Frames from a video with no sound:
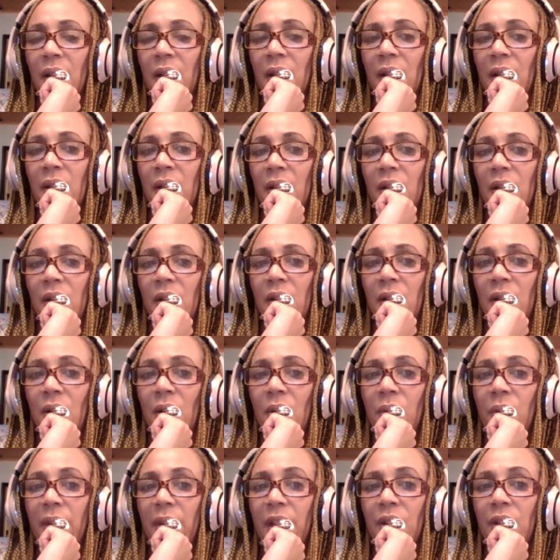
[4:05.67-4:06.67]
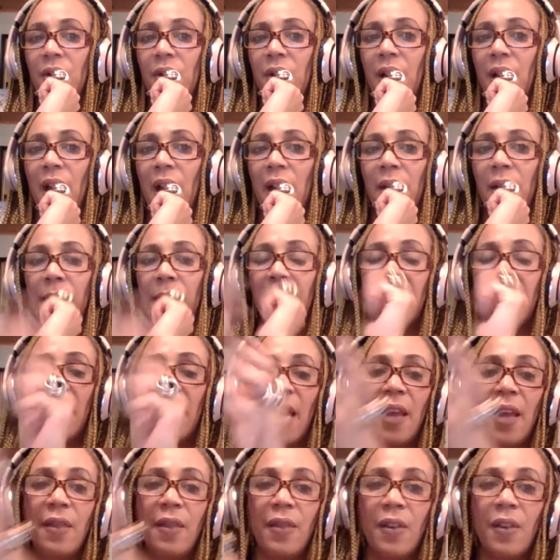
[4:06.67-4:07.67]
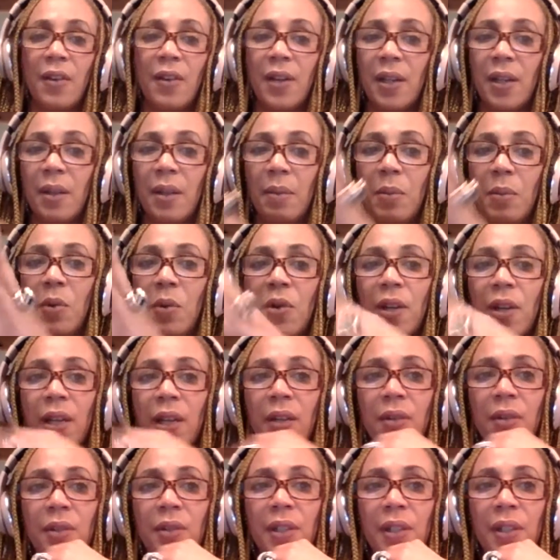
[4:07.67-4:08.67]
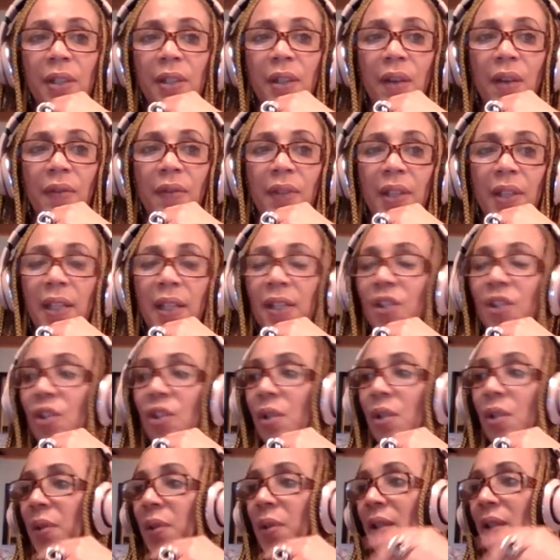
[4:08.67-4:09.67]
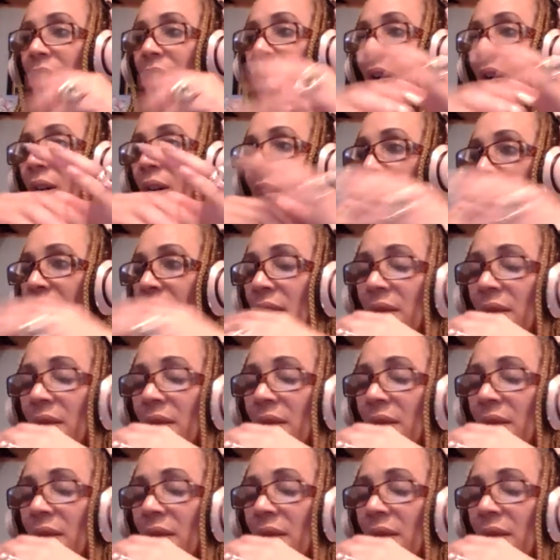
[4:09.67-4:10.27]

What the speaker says: So when you got up at 8:30 in the morning, you discovered that she was gone,